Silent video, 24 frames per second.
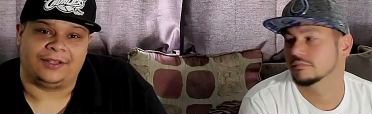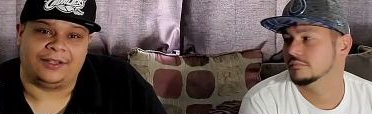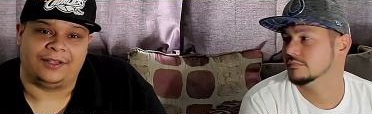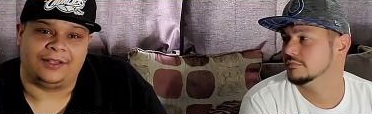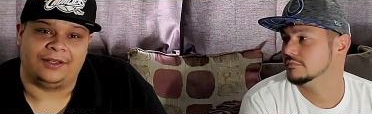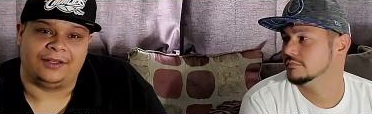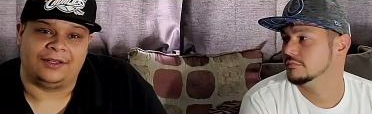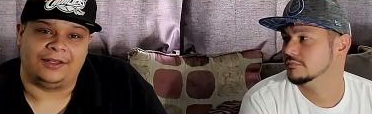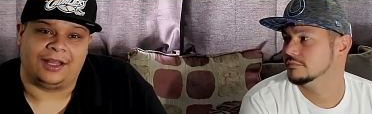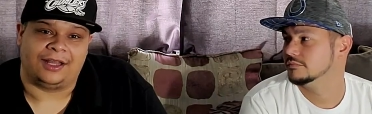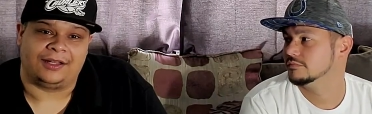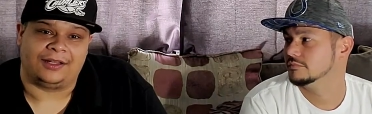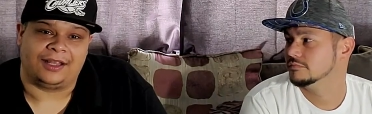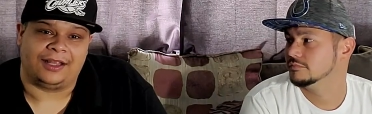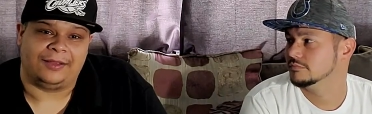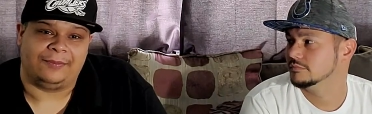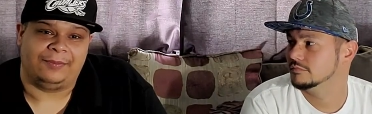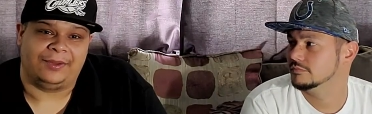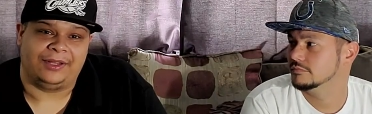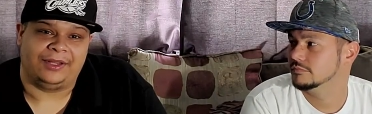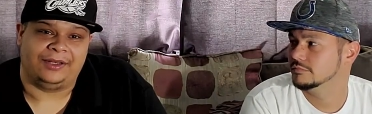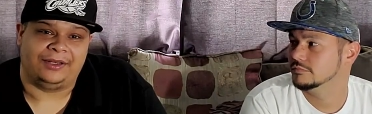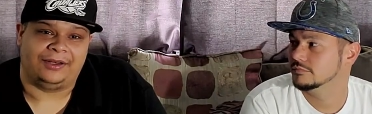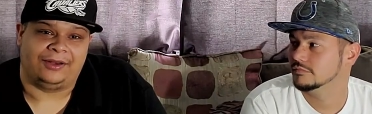Speaker 1: again, like they've
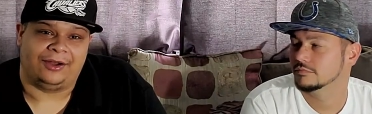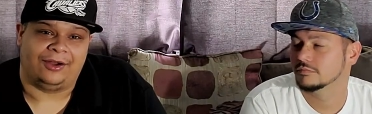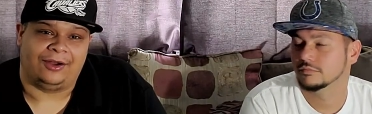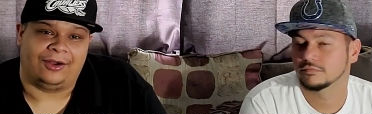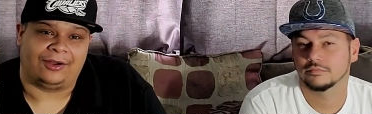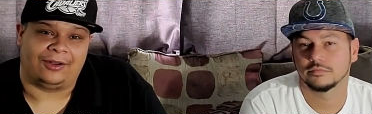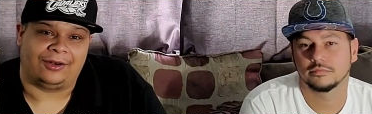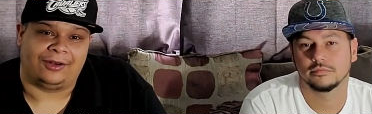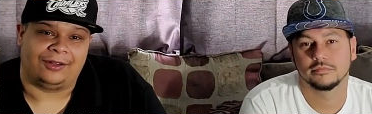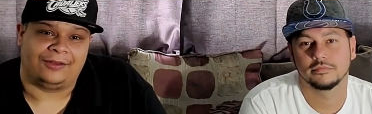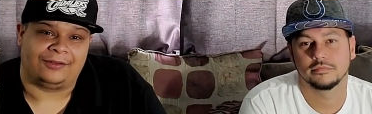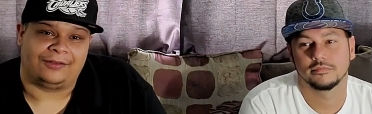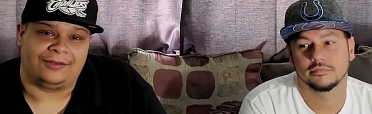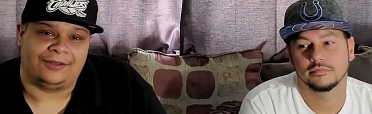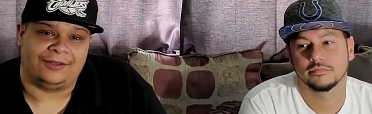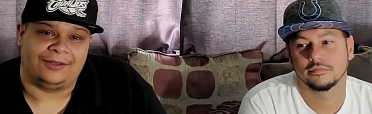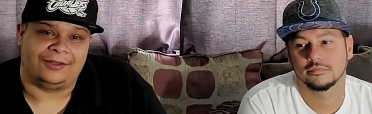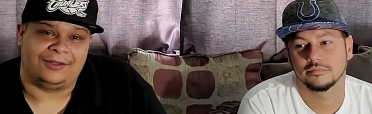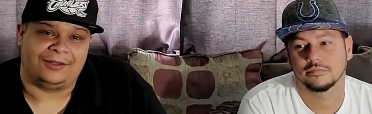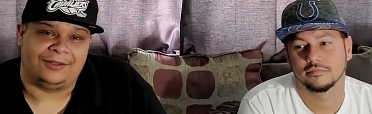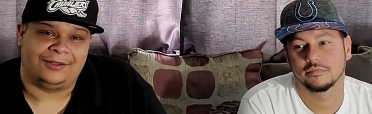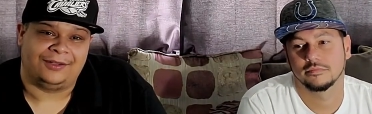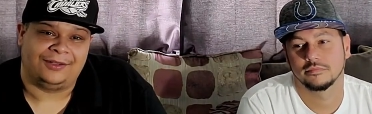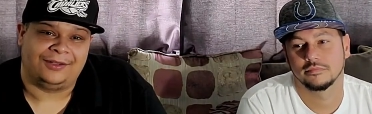been dogging us,
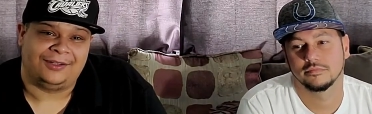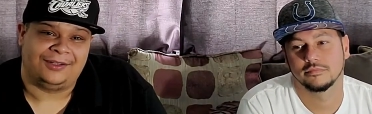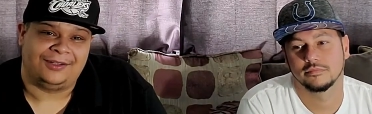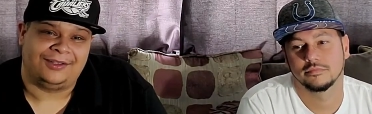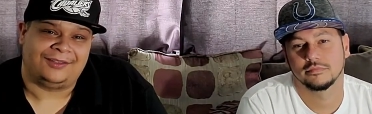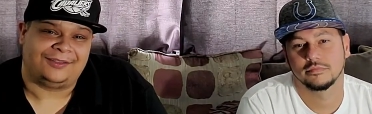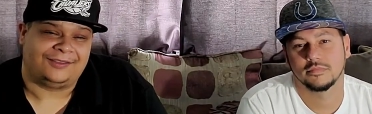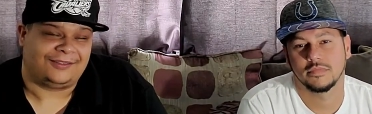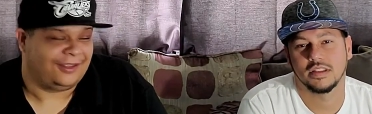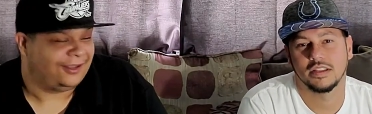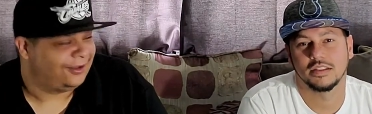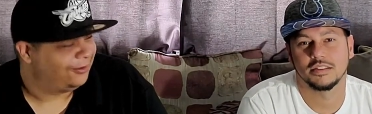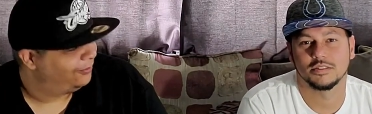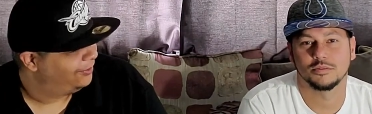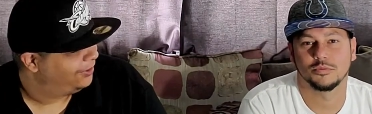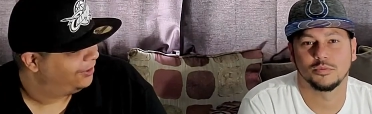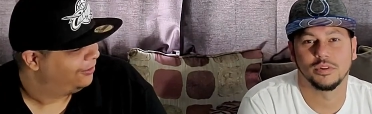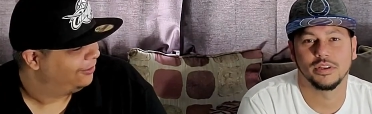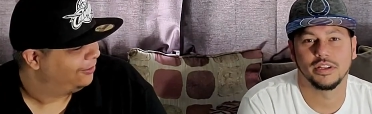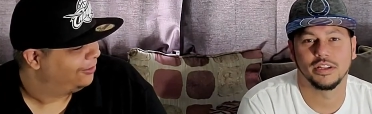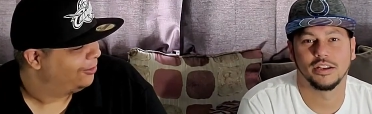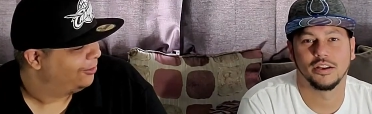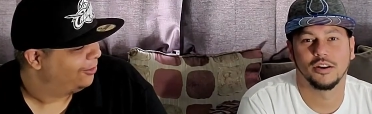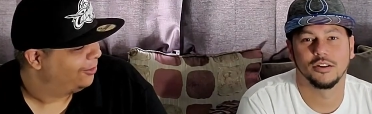that saying we
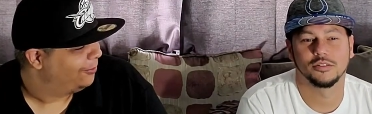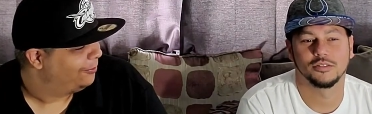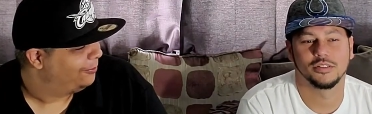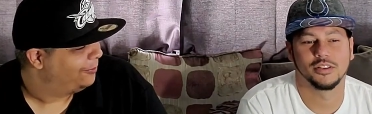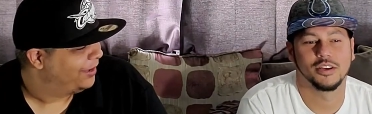don't know the